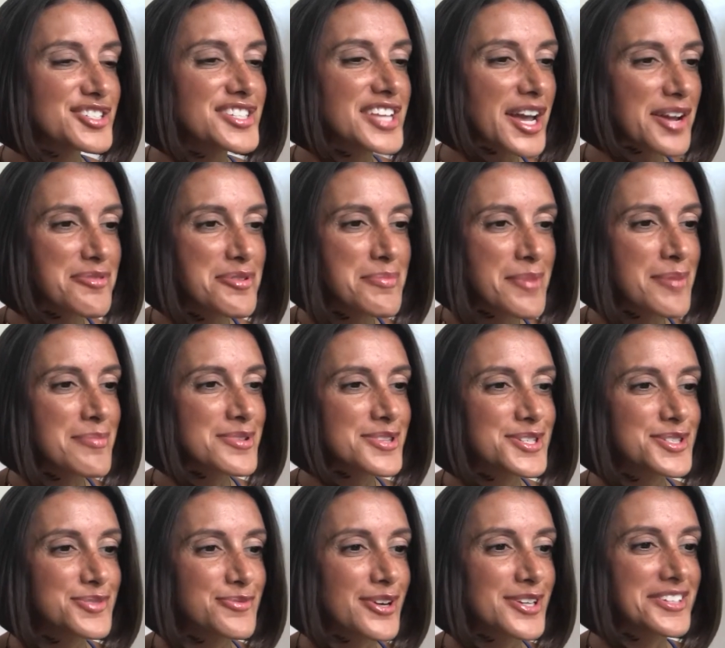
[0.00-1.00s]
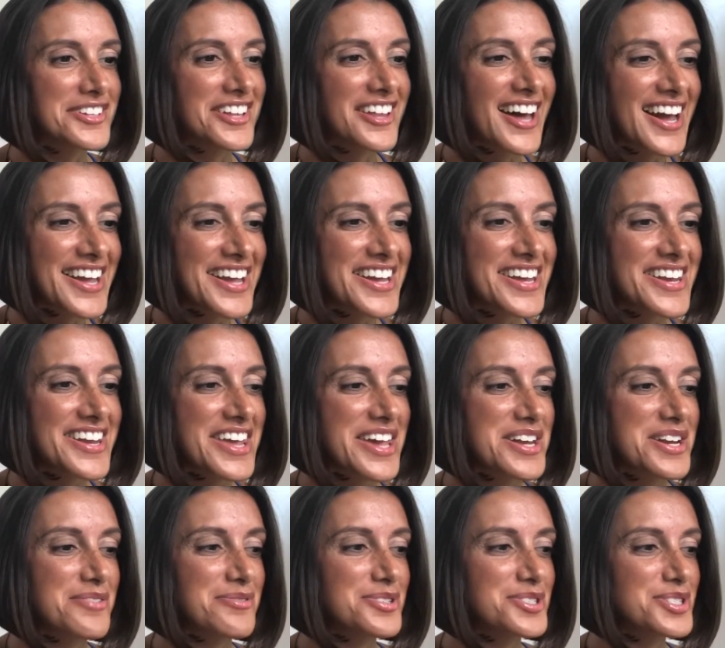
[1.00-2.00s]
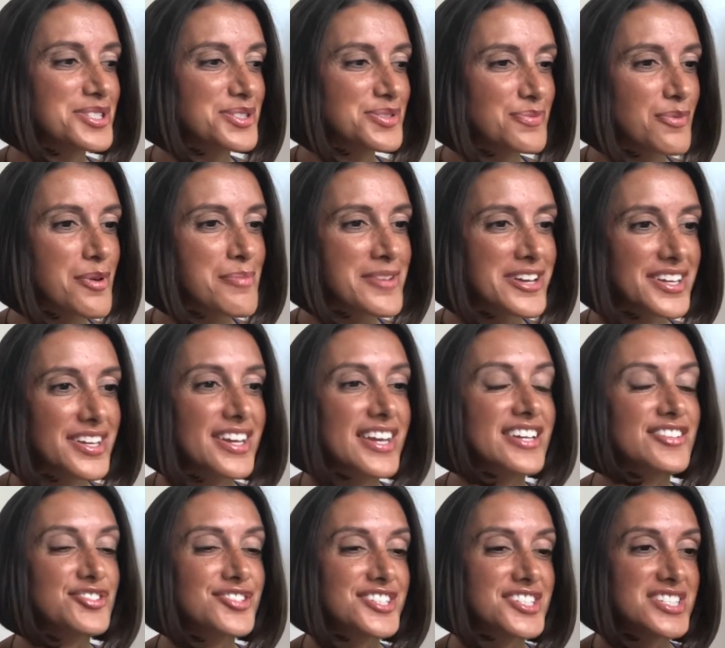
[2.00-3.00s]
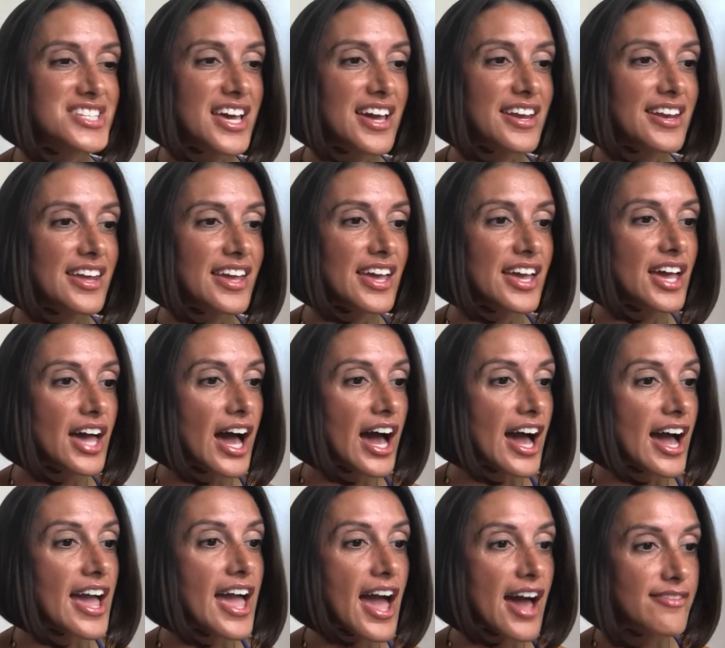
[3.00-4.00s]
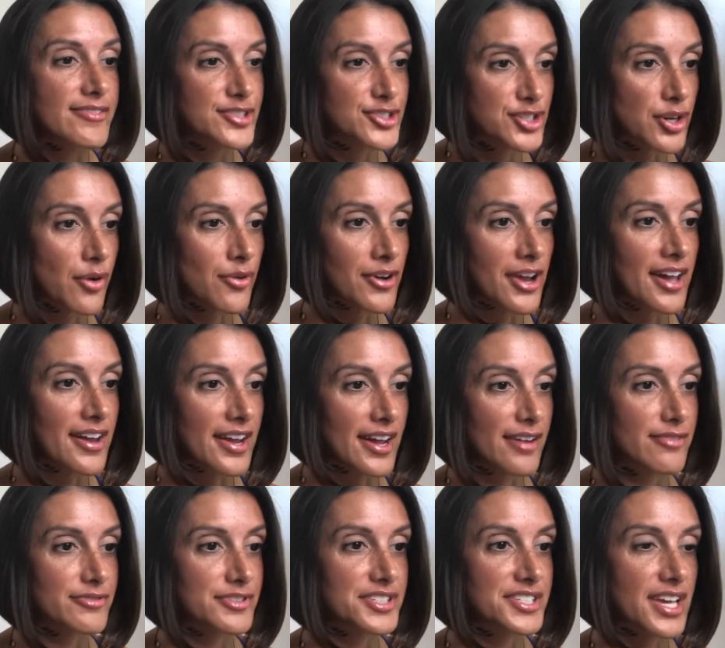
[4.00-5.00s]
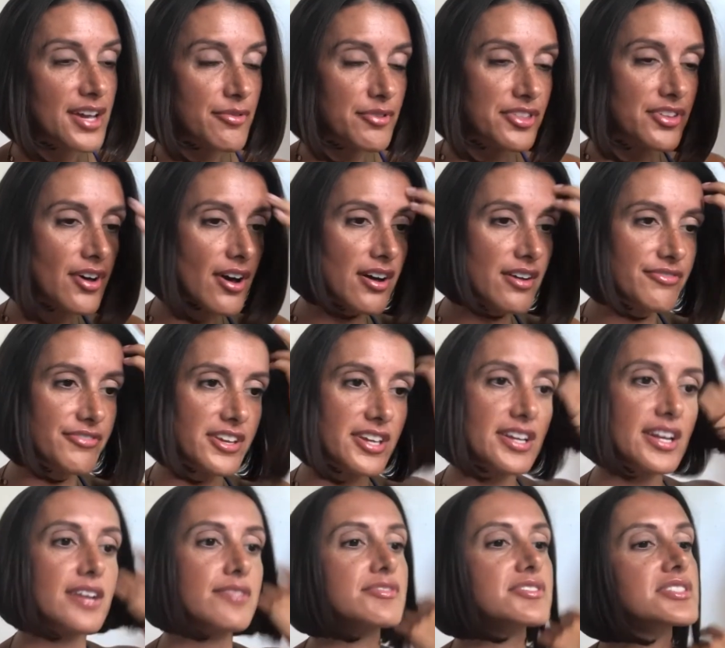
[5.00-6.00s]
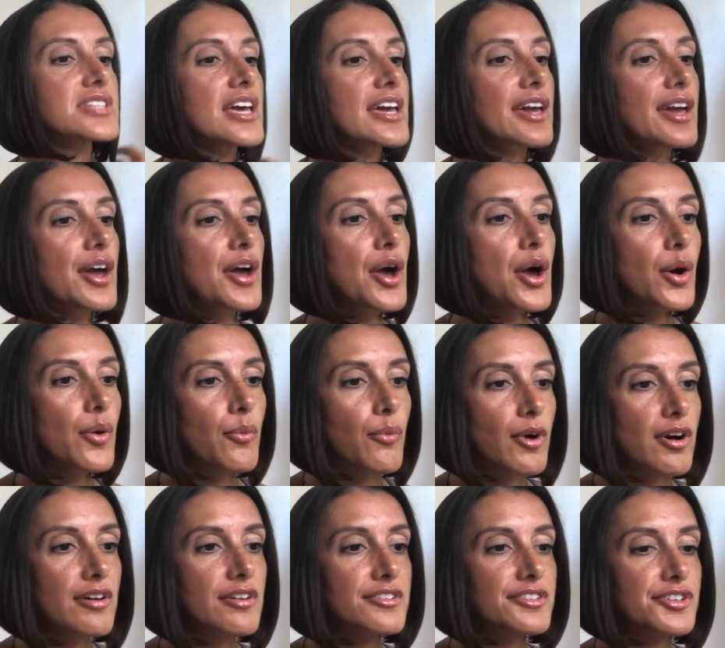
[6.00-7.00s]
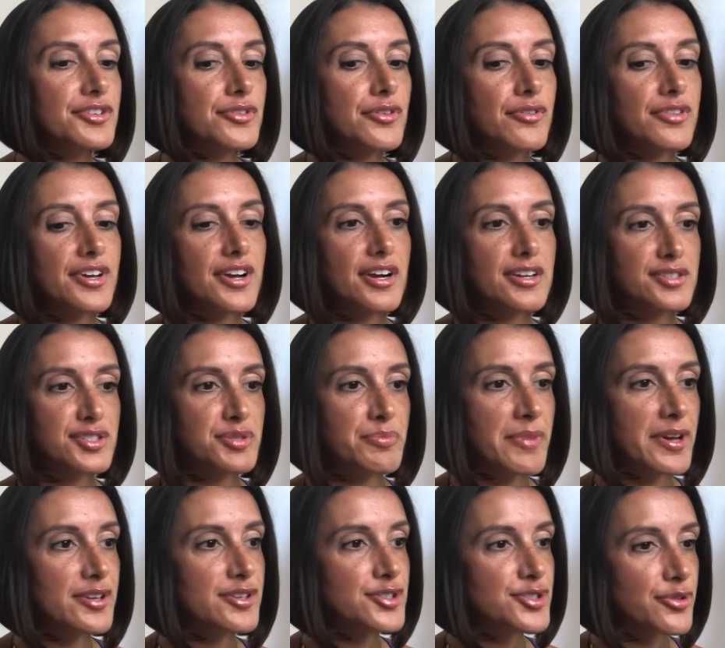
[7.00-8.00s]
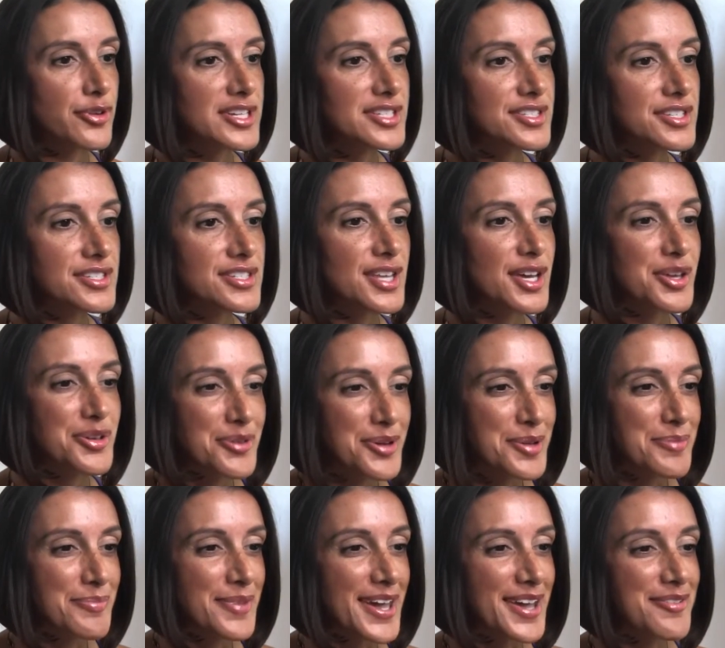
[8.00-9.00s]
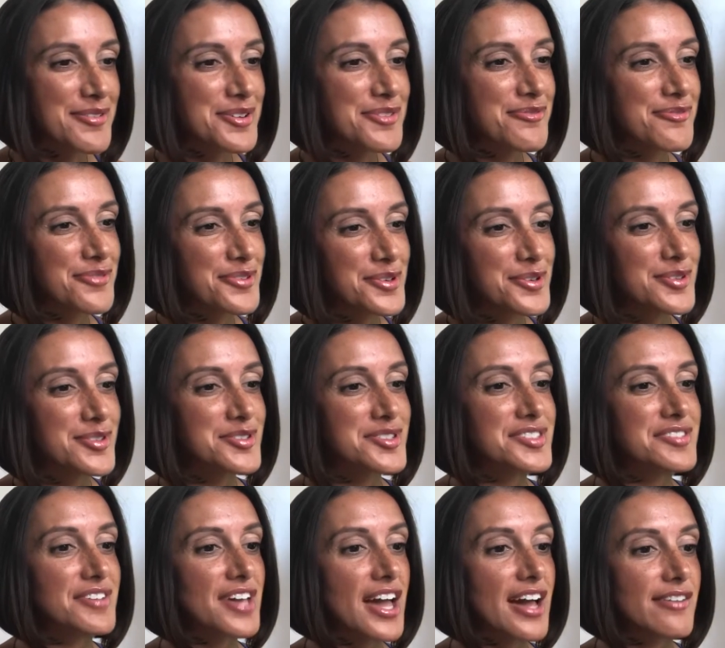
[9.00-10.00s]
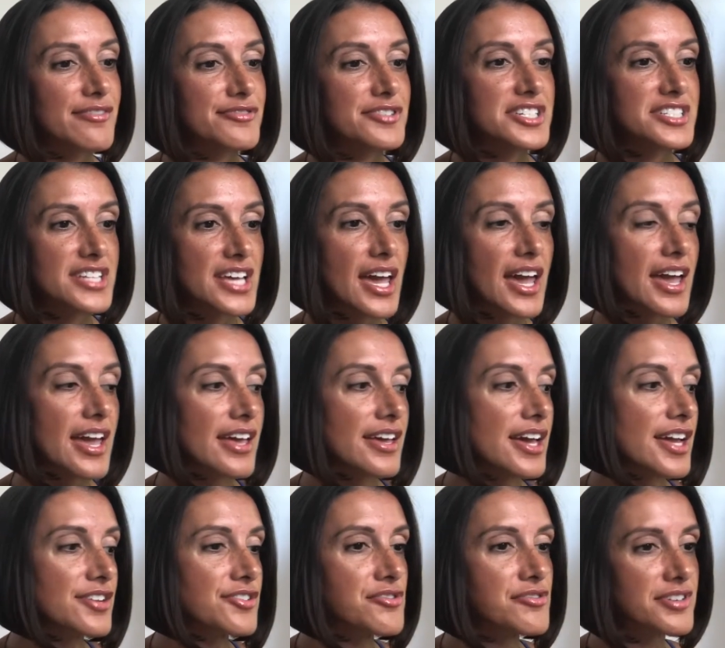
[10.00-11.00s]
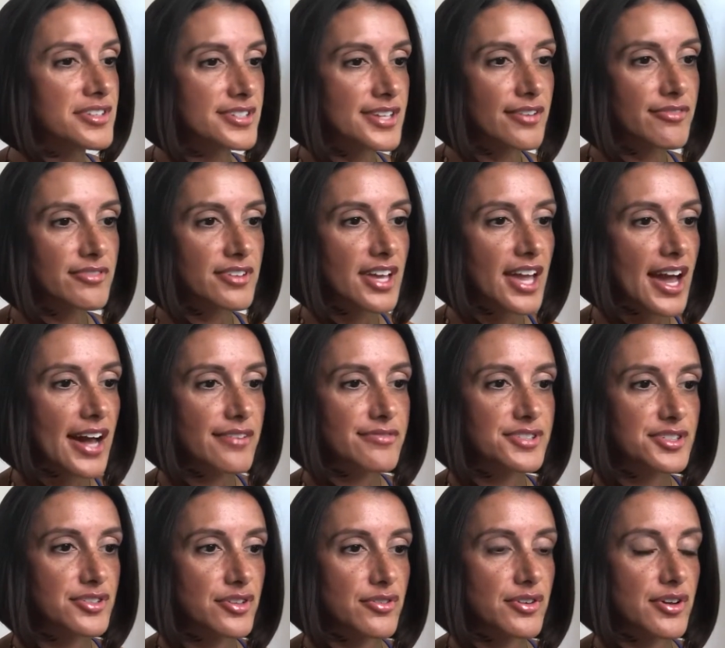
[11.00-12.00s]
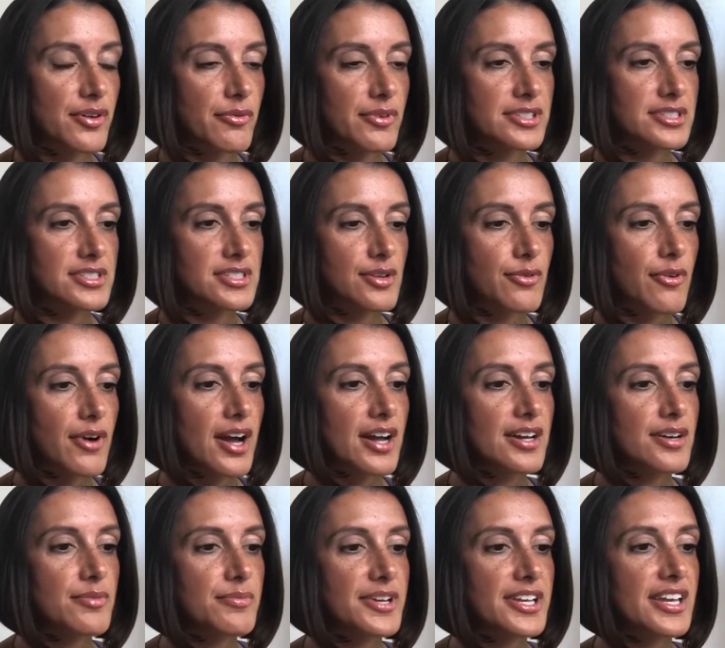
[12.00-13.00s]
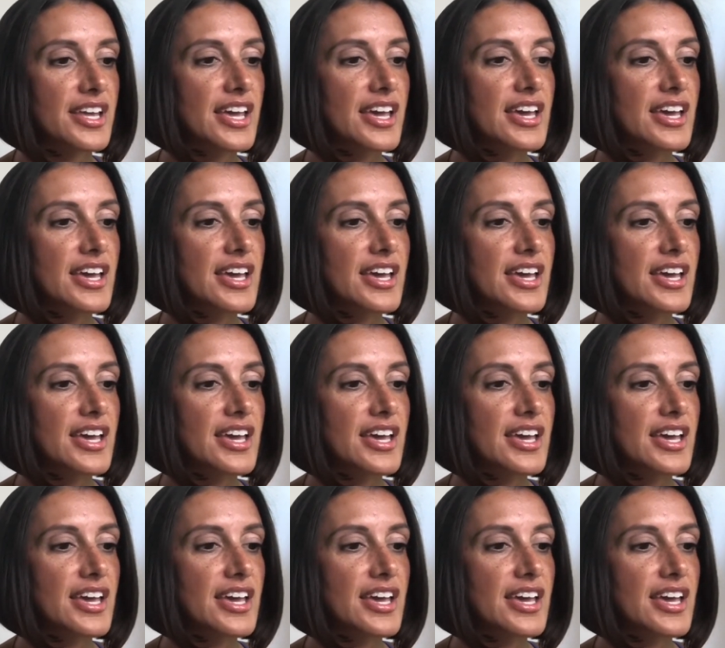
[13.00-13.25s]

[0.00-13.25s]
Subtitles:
remember this one client, and it was this woman, and she said, I have a donut every day with coffee. And I was like, well, there are some better choices that you can make with foods every day, and you can definitely have the donut once in a while, but